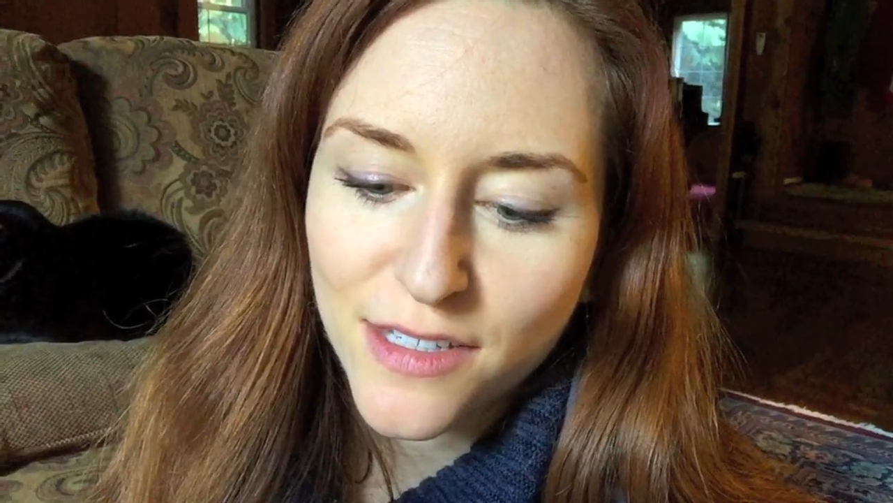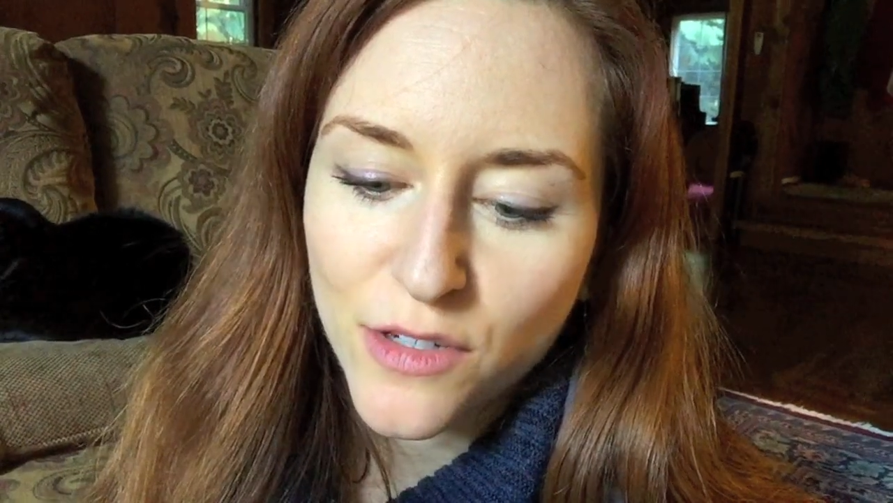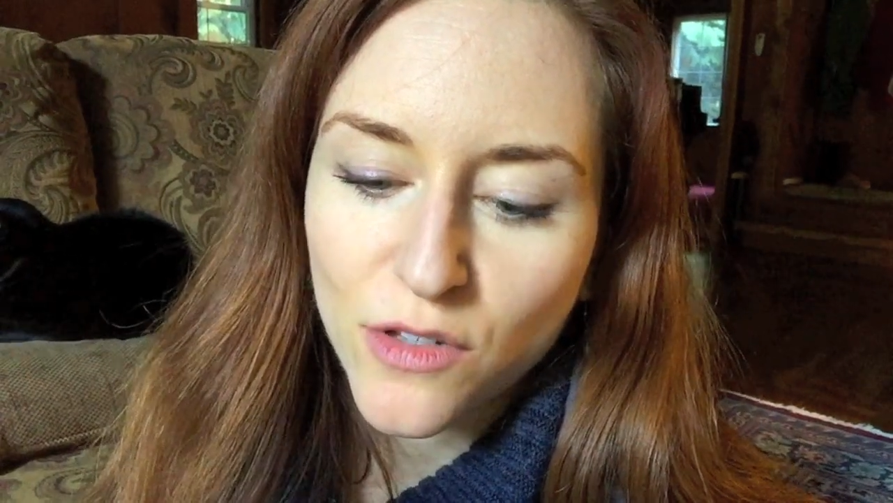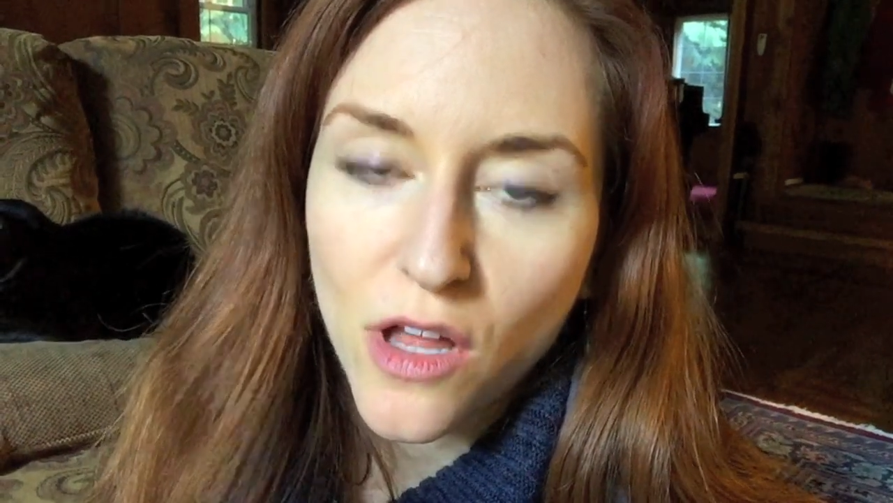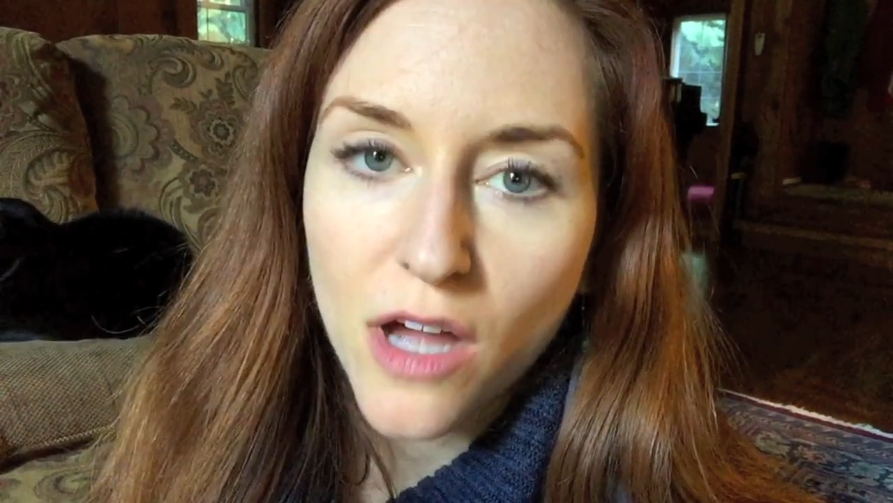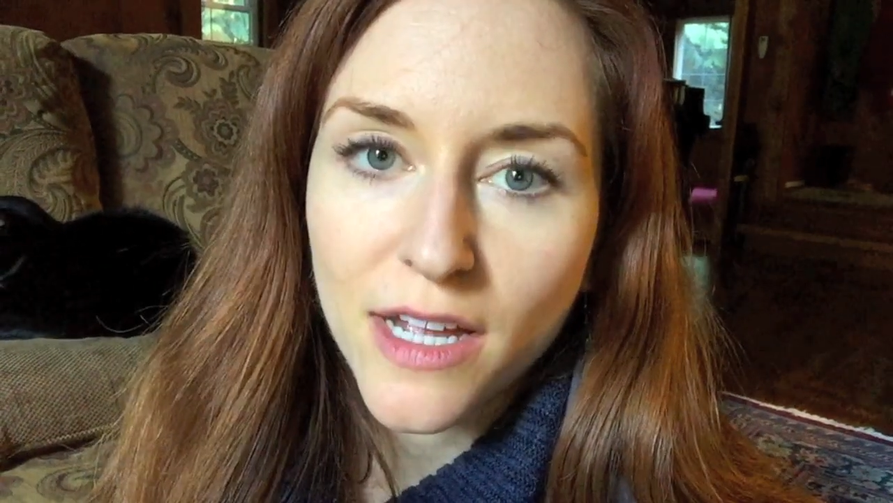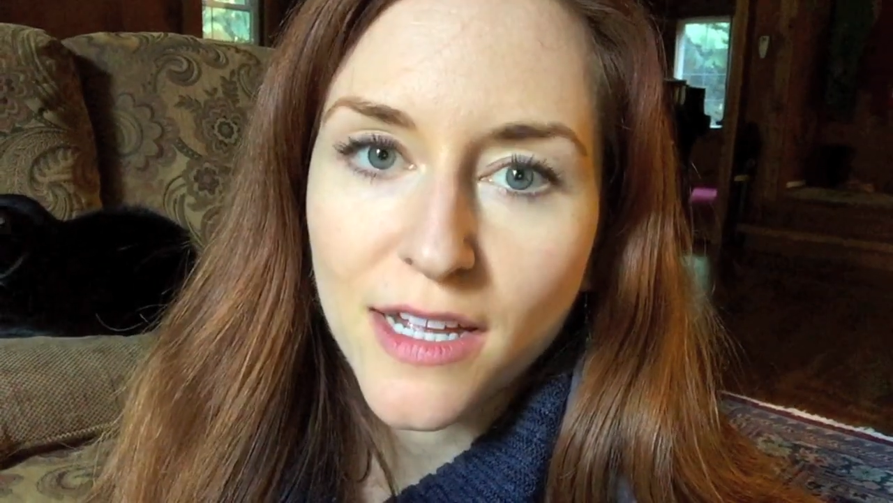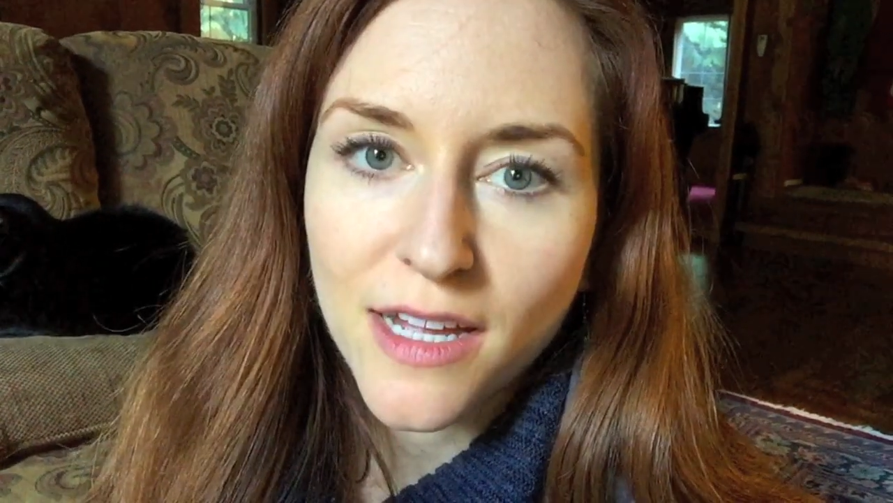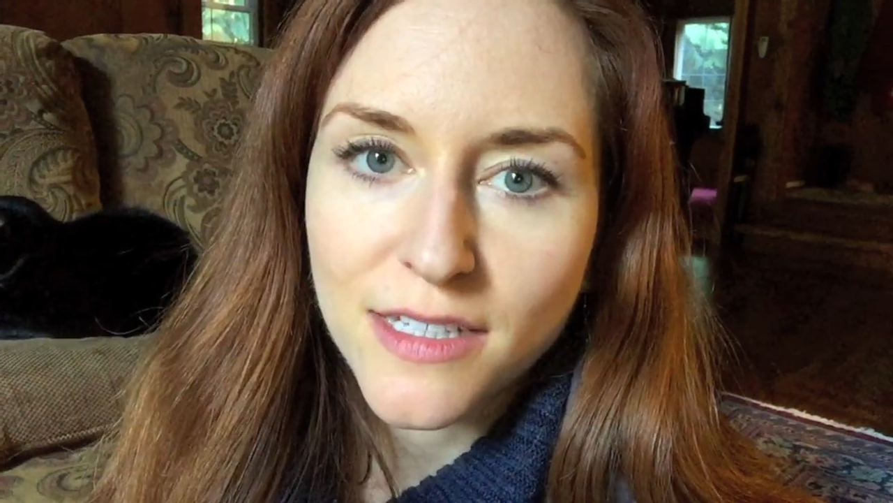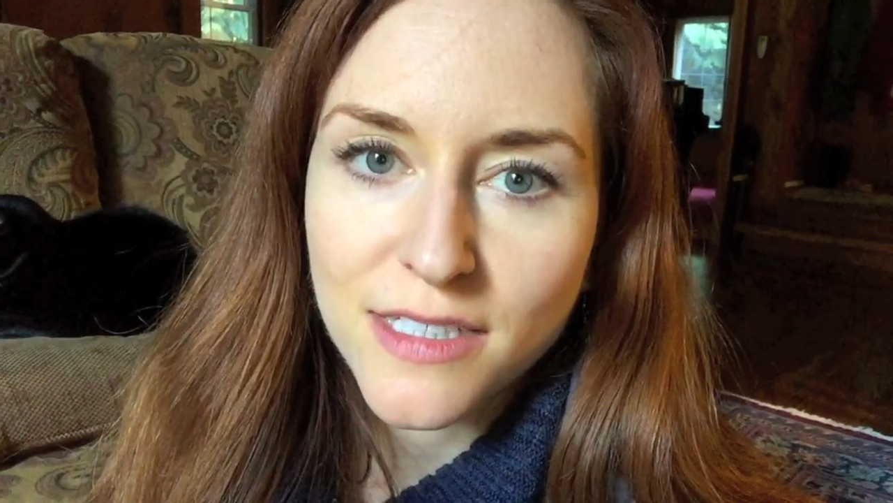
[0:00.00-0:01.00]
your
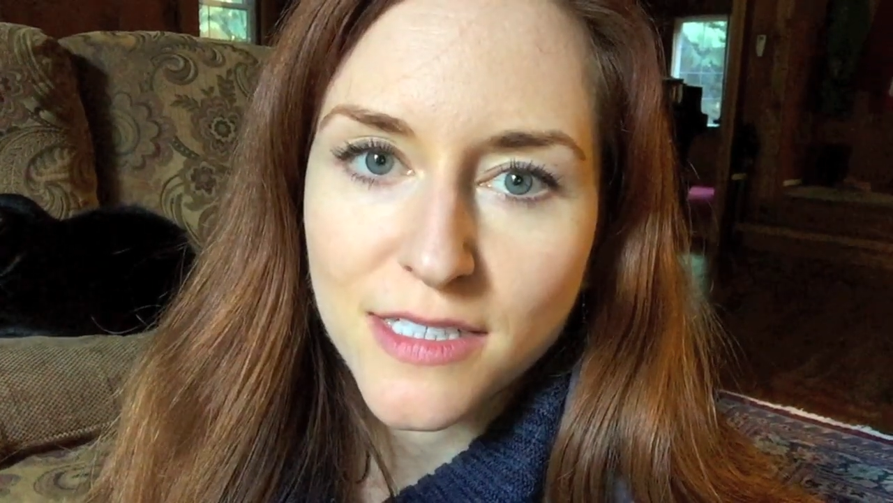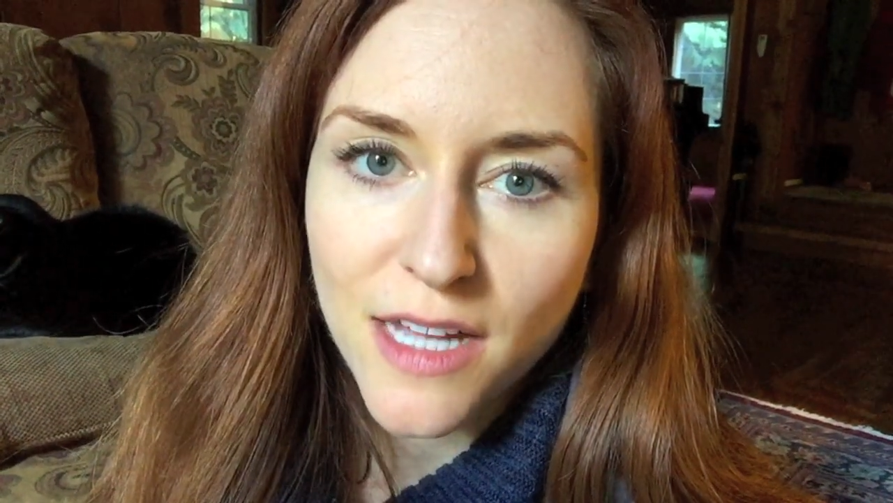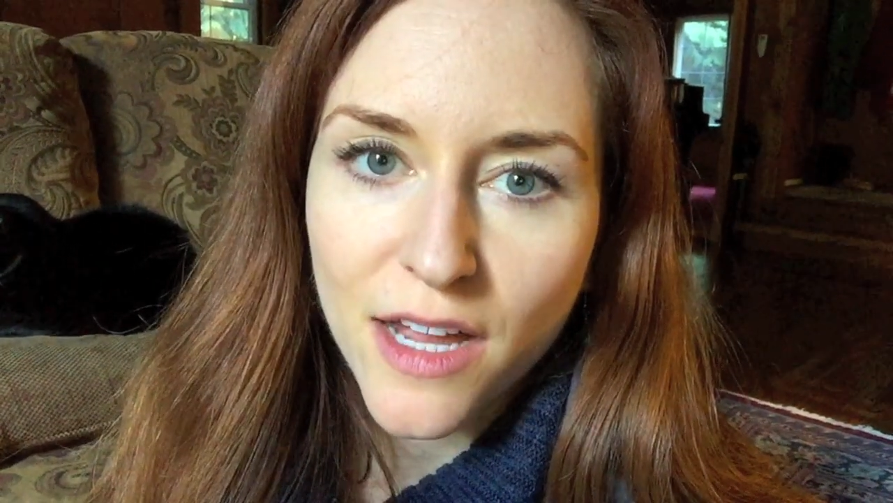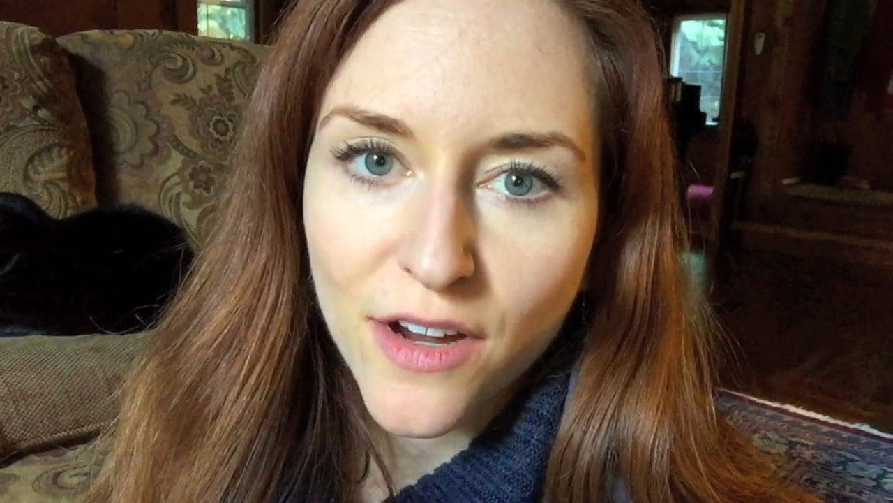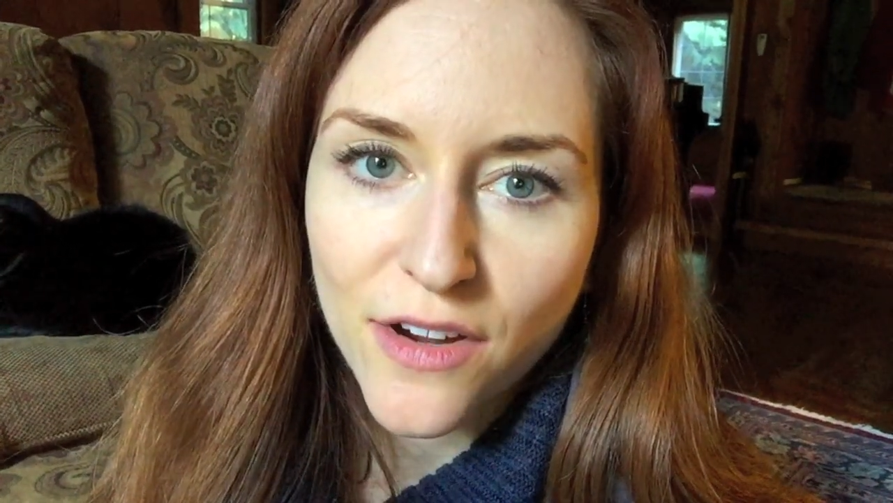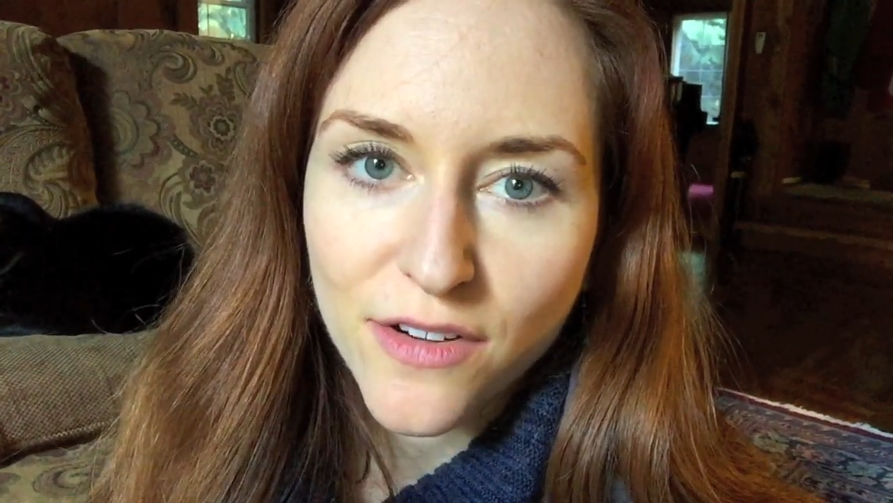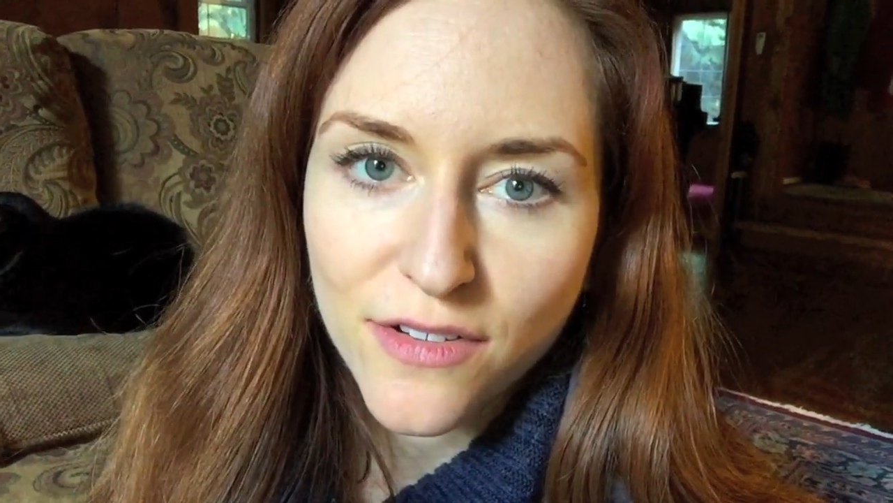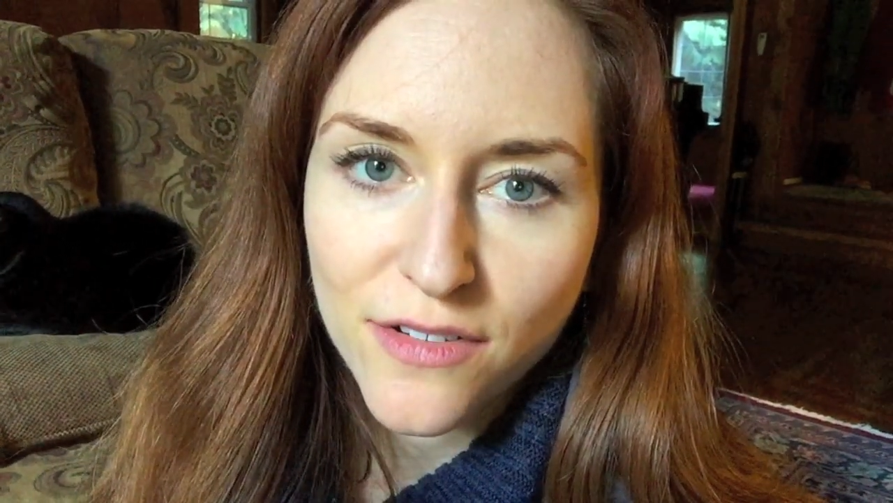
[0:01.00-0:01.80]
longing and desire.